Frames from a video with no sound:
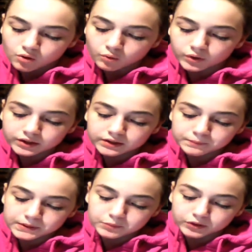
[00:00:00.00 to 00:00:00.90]
Where can
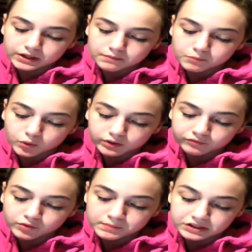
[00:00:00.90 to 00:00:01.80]
people get more
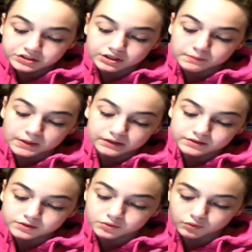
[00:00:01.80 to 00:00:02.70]
information about
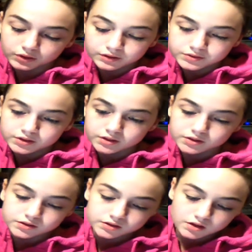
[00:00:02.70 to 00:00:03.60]

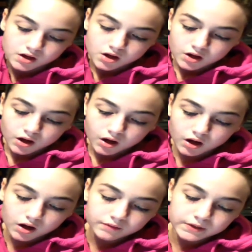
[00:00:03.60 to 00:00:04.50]
scoliosis?
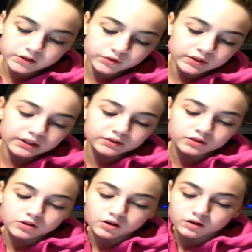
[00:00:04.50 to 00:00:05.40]
You can either
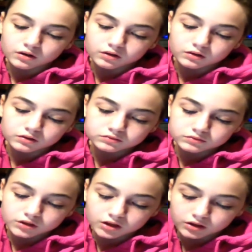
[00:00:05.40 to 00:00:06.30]
call
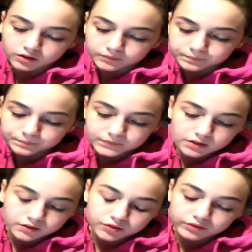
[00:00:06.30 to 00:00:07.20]

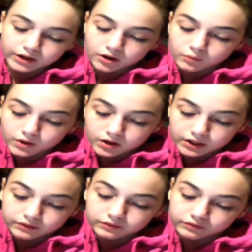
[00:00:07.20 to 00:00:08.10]
301-495-4484,